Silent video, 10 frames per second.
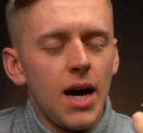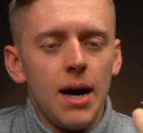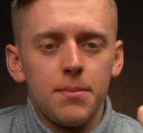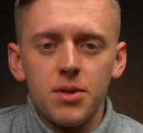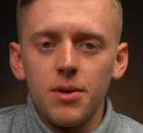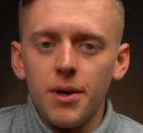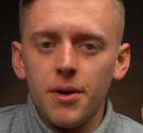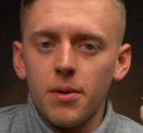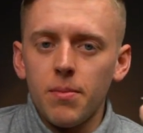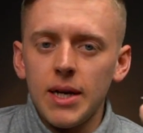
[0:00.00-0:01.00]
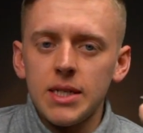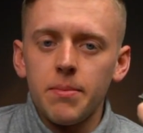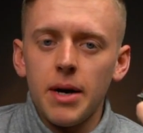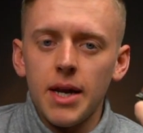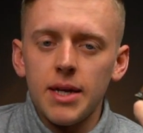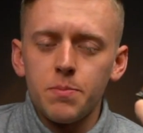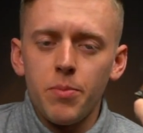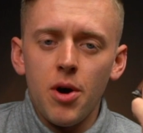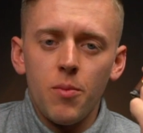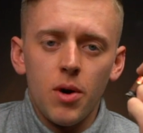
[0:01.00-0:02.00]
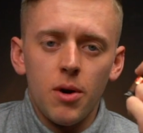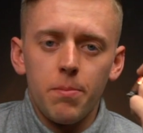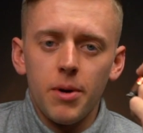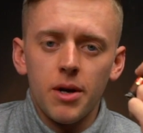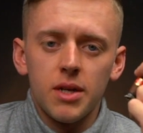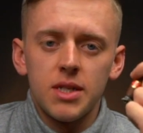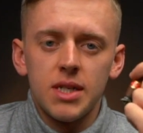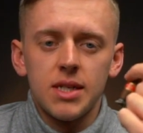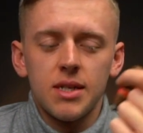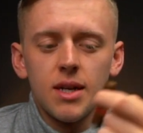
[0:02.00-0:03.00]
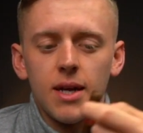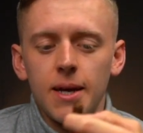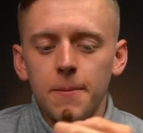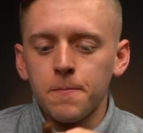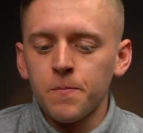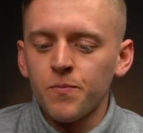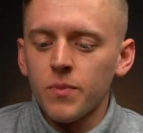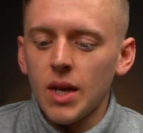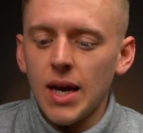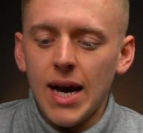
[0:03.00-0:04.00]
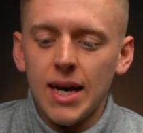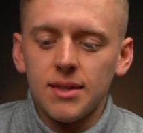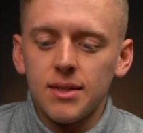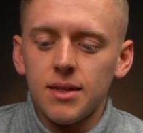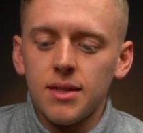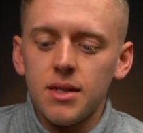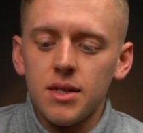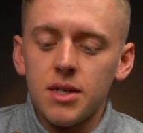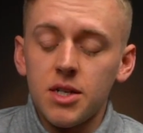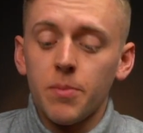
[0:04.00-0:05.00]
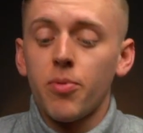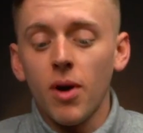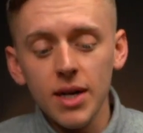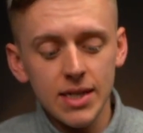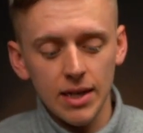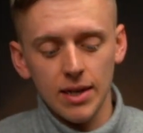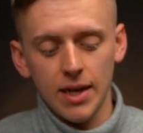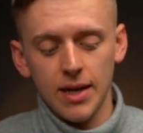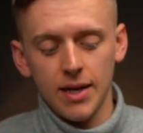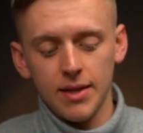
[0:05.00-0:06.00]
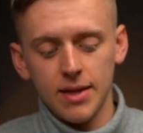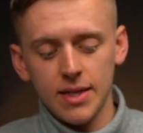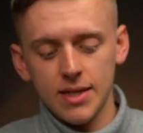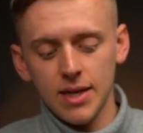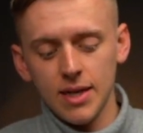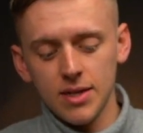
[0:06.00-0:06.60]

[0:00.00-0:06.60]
Absolutely no complaints about it. It's burnt well, burnt consistently, and surprisingly, this thing